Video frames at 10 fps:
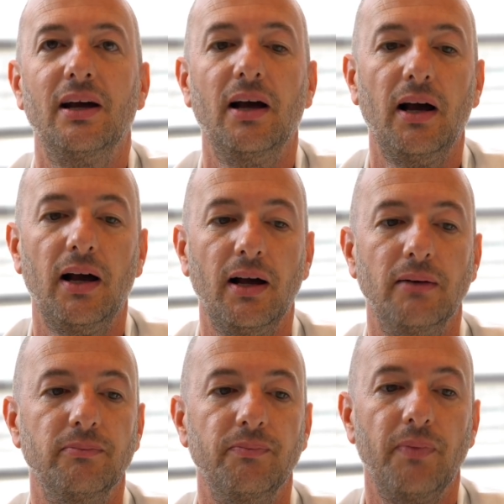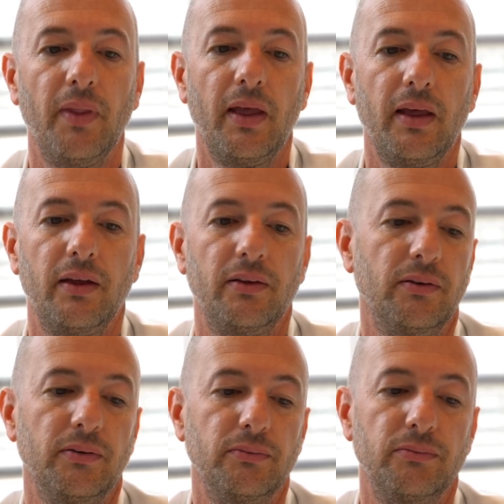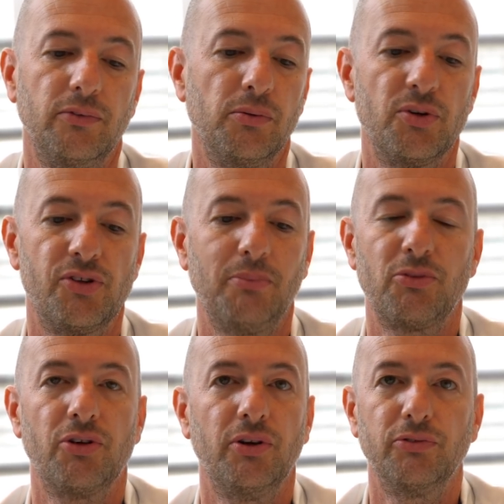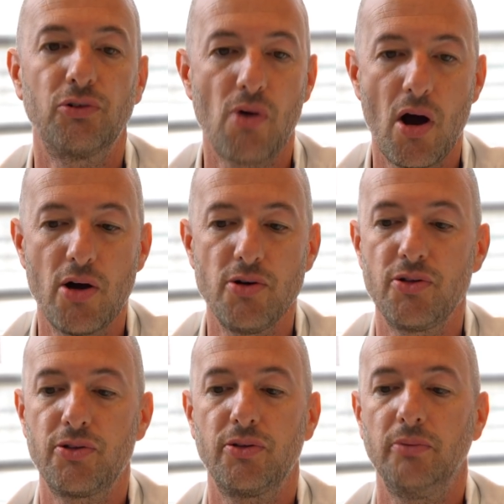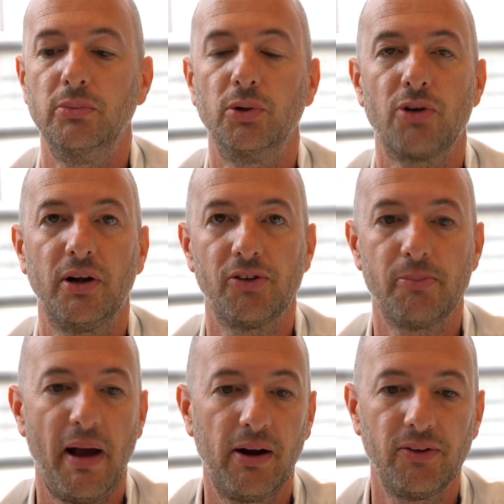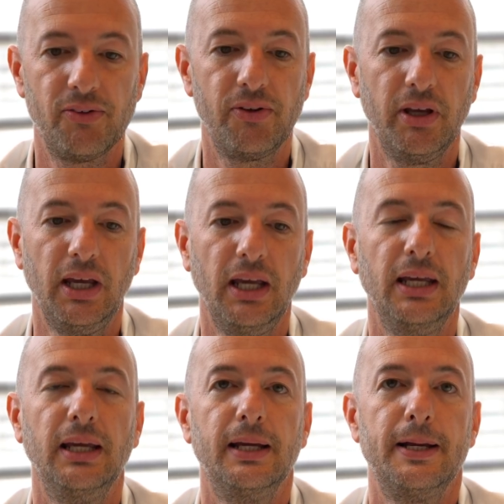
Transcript: the resumption of growth, more transparency,